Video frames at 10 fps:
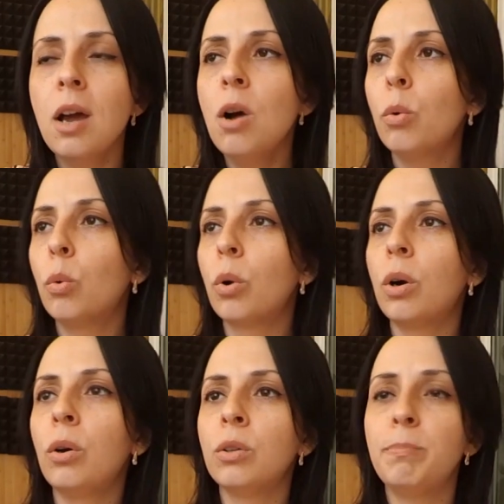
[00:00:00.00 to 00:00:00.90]
or
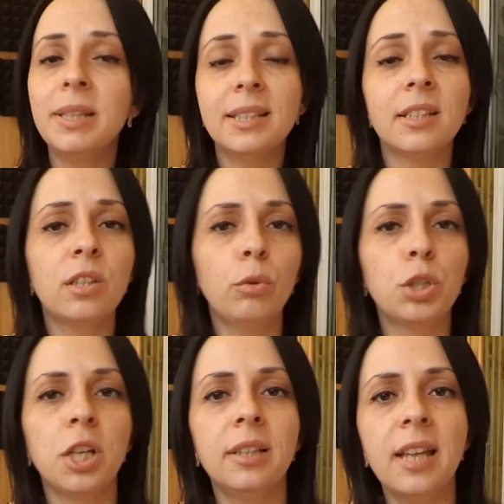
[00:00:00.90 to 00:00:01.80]
on business social
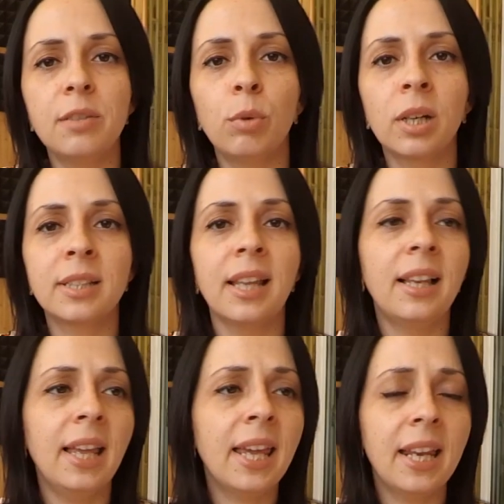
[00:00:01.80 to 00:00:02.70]
networks
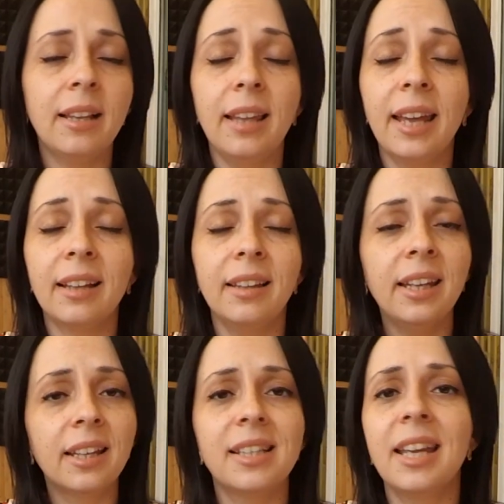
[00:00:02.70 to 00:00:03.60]
like
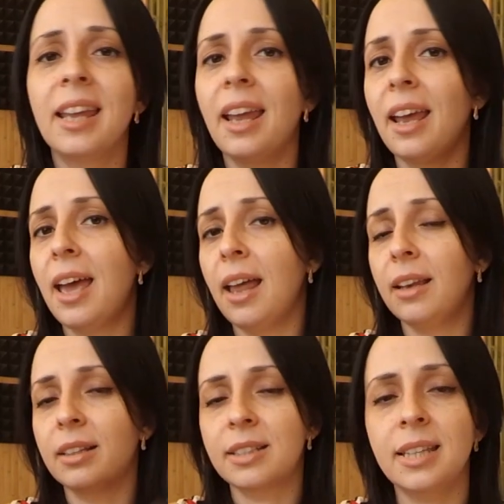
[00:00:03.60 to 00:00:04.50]
LinkedIn and
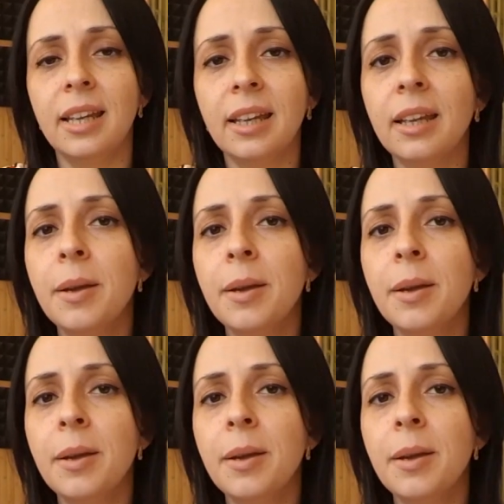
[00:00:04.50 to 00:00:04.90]
Xing,